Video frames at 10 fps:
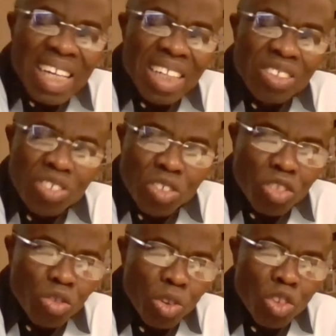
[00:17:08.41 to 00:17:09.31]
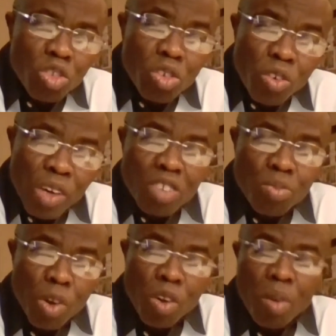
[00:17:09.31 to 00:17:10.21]
and Jesus
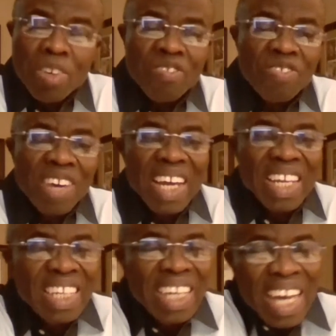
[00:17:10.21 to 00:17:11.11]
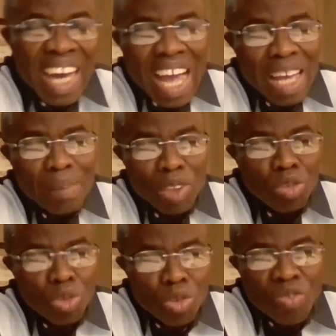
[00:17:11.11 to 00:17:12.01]
Christ spoke of the vine, "I am the
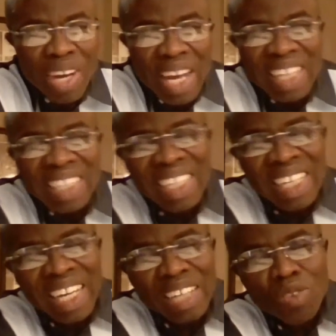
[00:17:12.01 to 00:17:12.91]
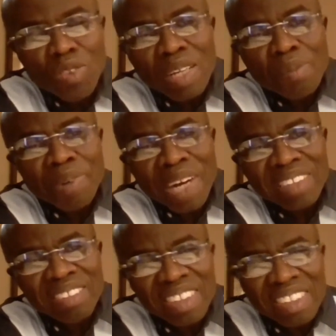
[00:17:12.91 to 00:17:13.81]
true vine, and you are the
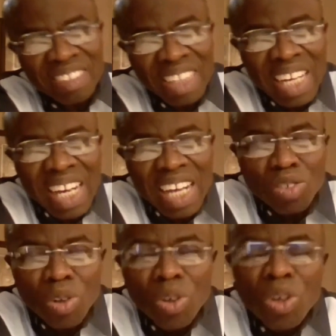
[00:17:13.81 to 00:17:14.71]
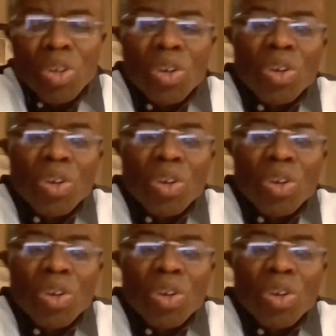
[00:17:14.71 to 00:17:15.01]
branches." And so,